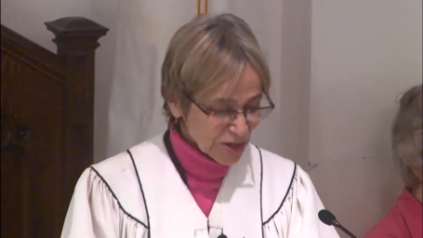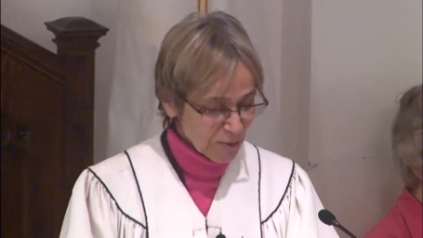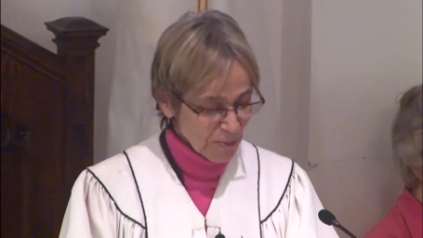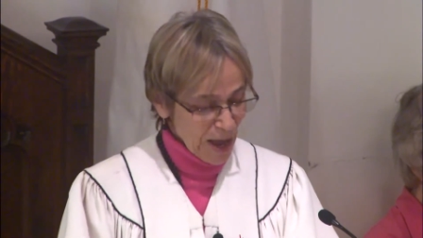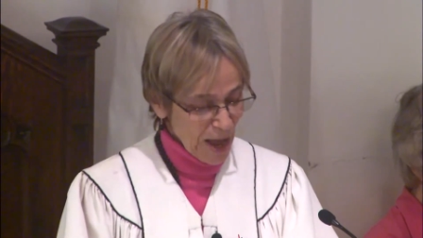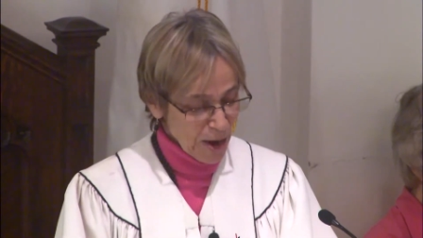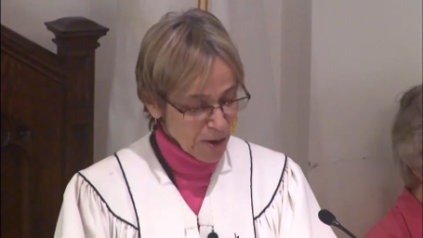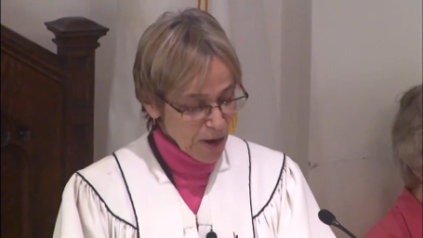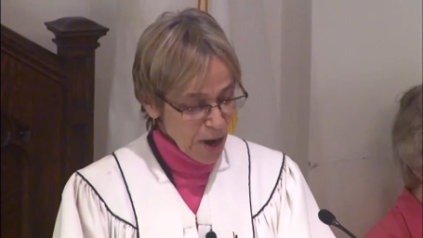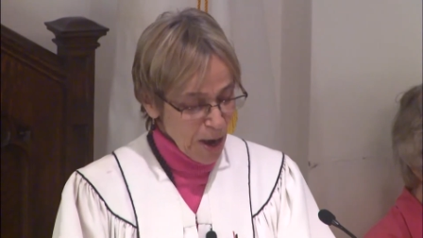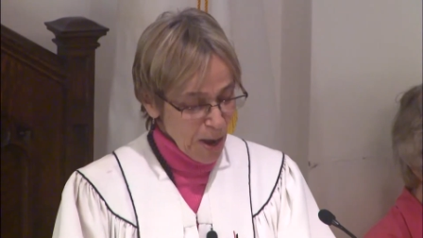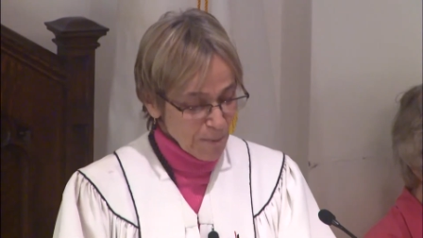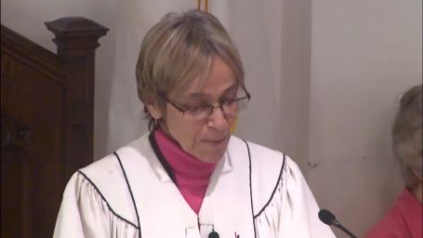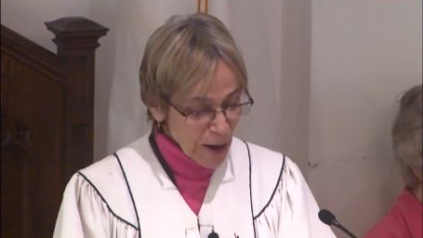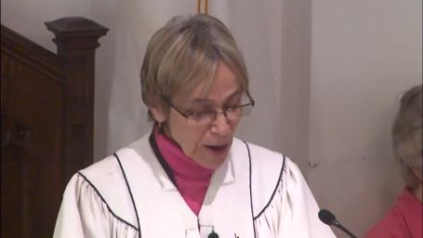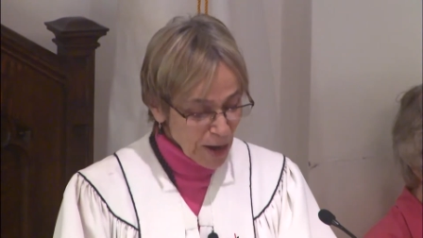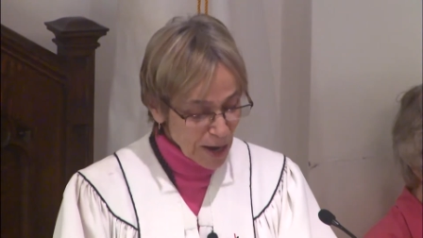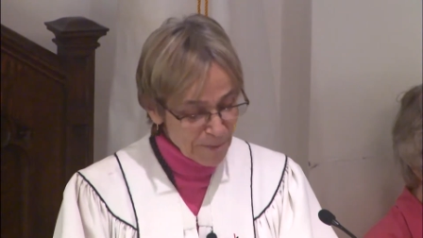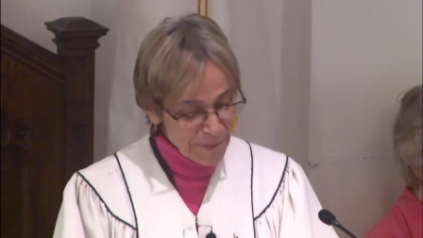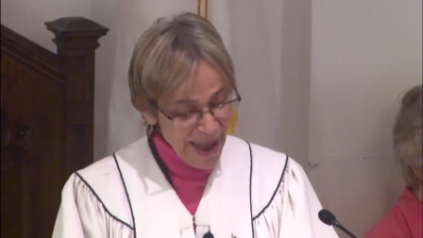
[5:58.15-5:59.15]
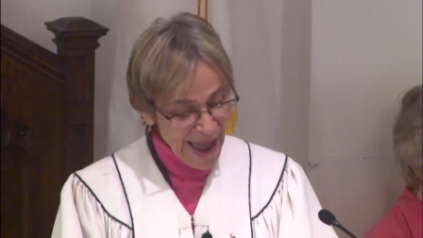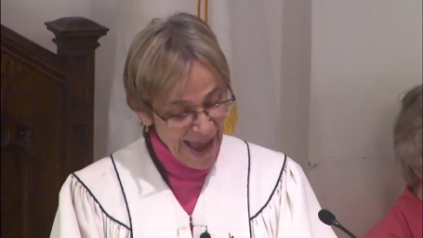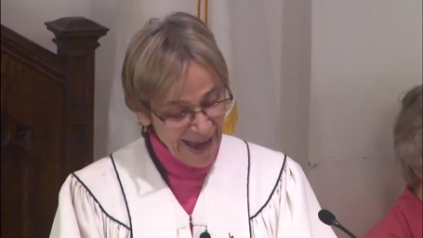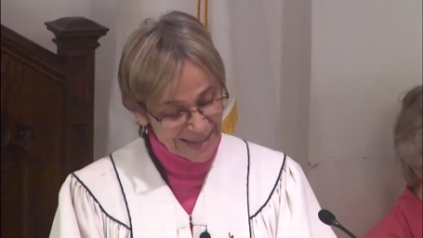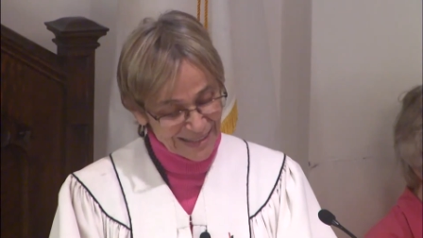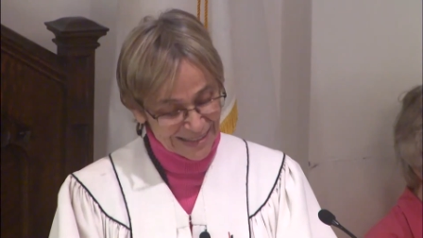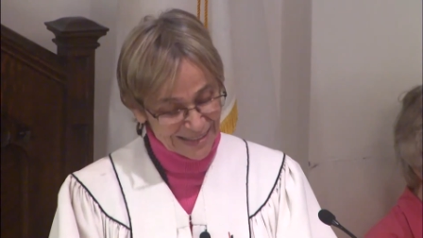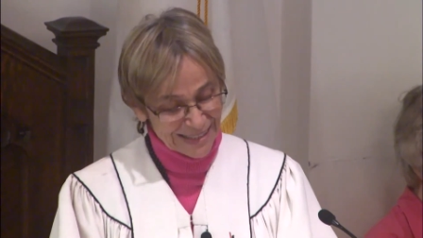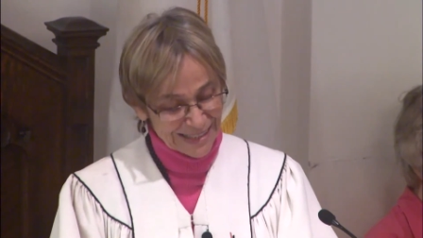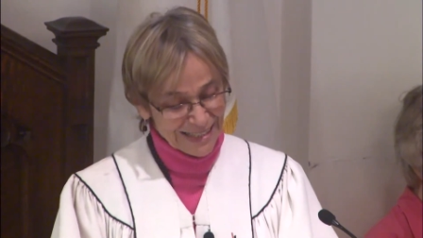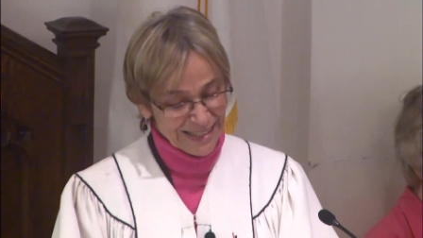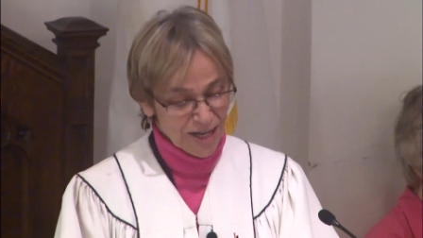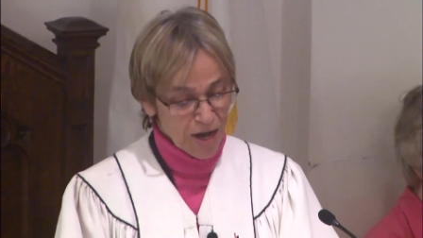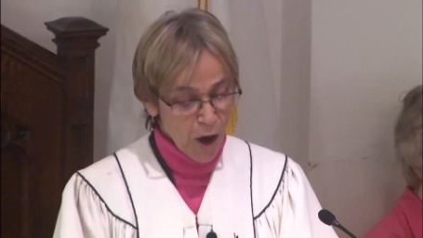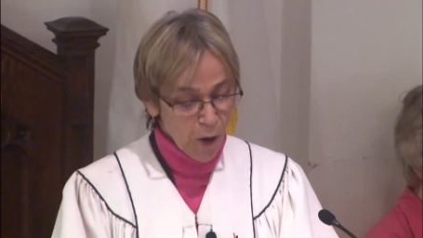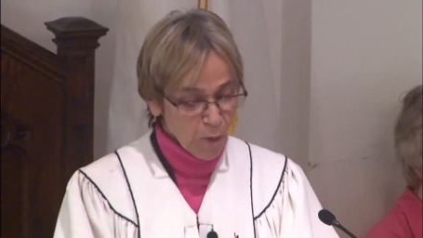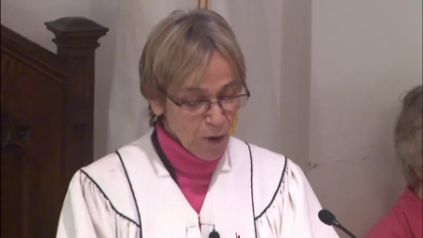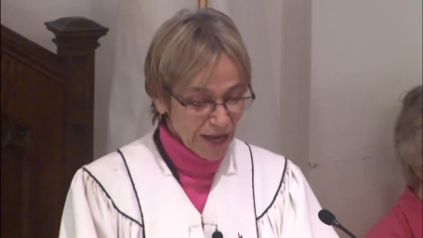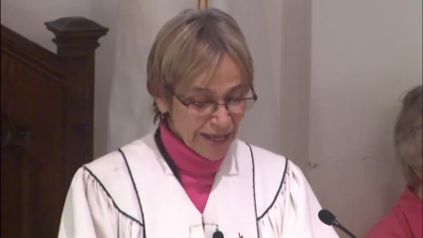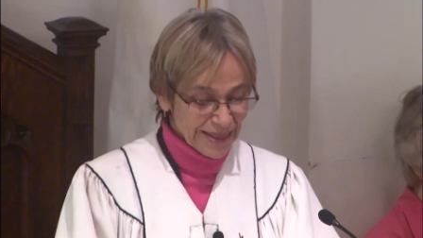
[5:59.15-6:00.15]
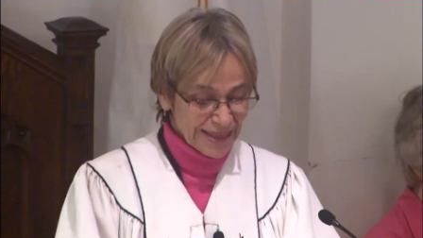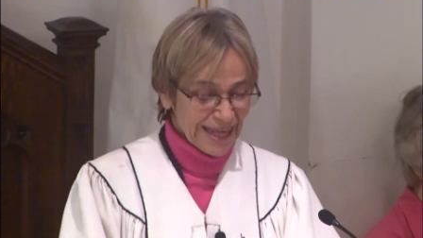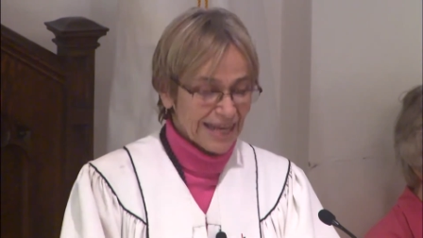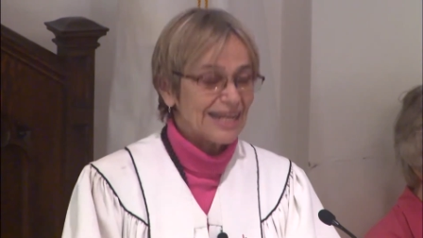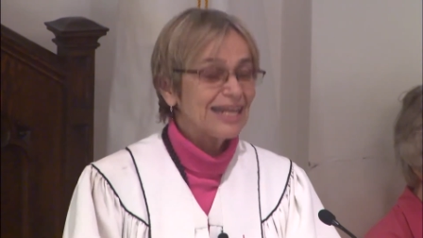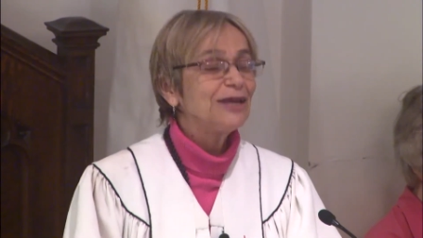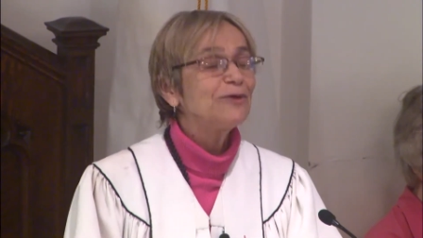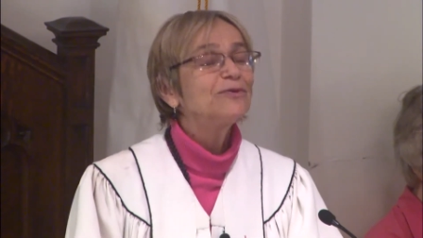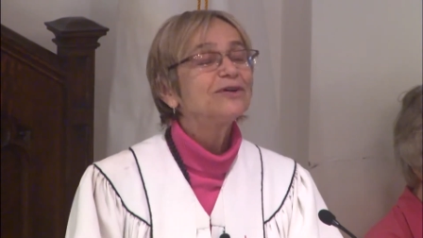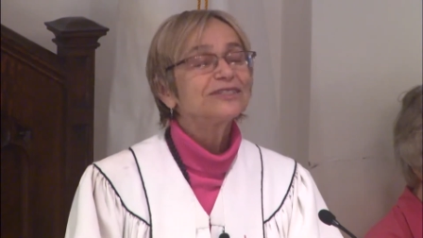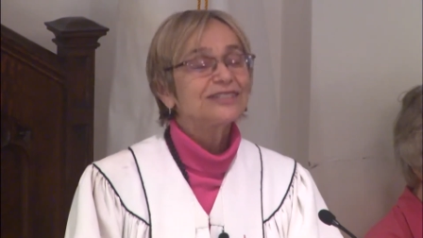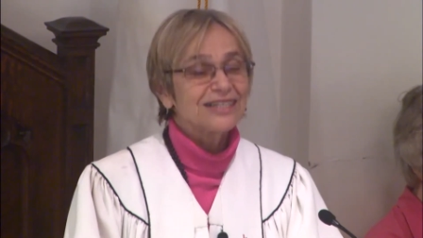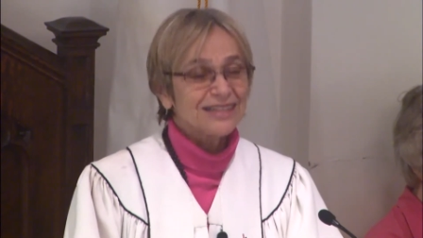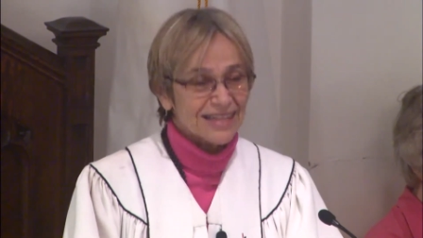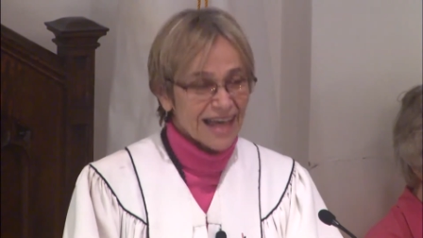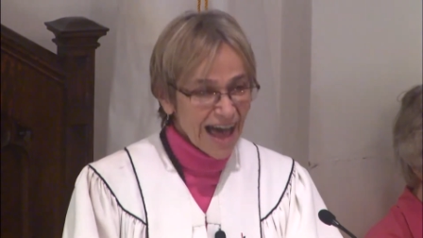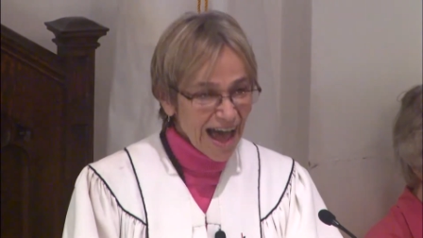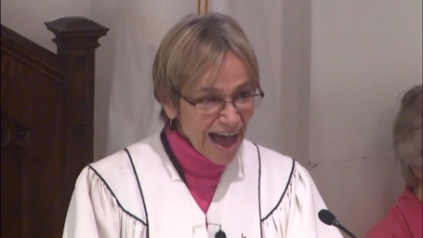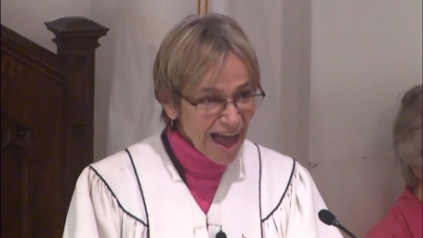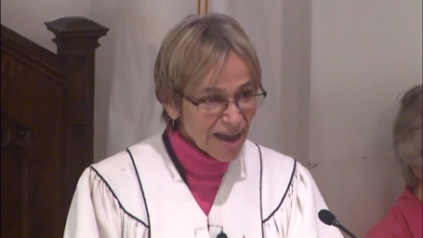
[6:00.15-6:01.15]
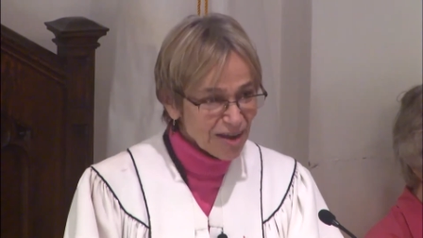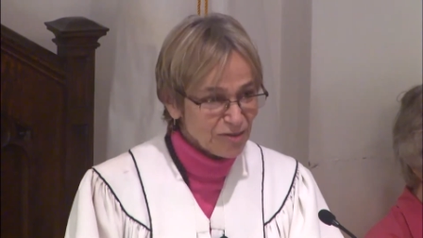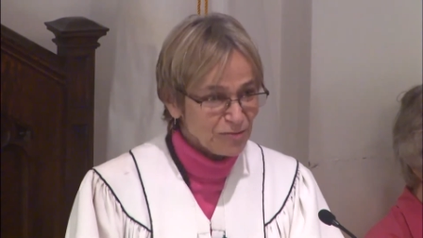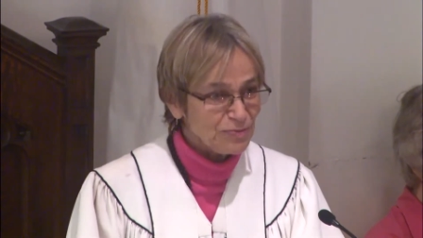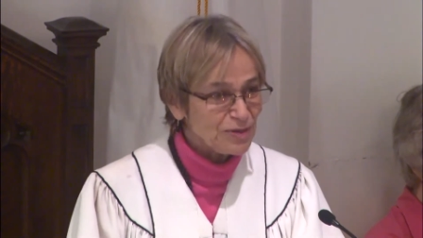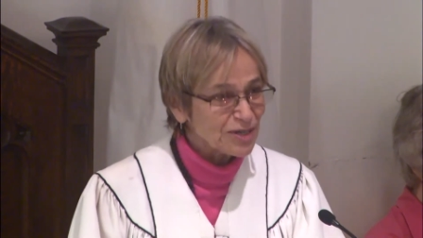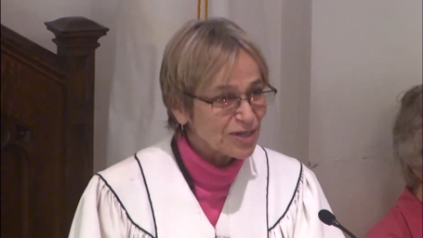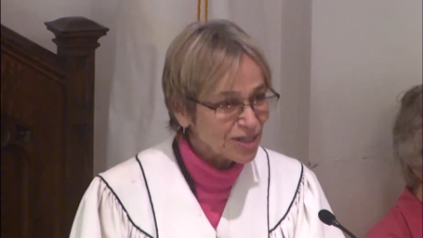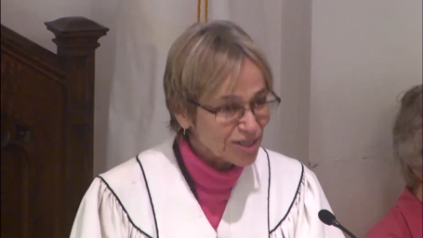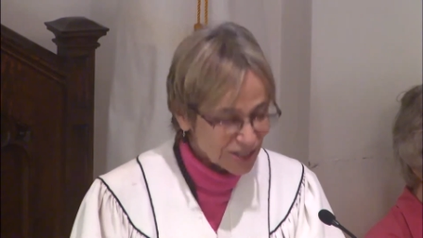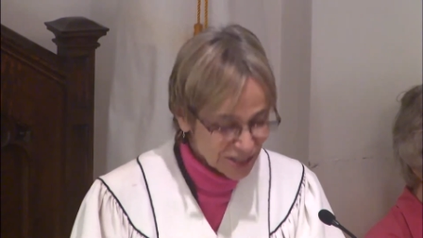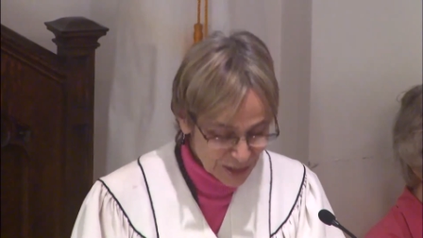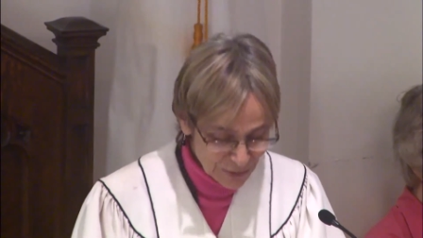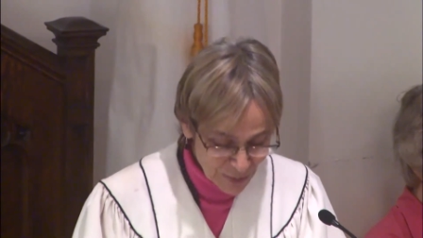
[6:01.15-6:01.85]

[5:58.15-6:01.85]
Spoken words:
about Mary Magdalene knowing that he was alive because she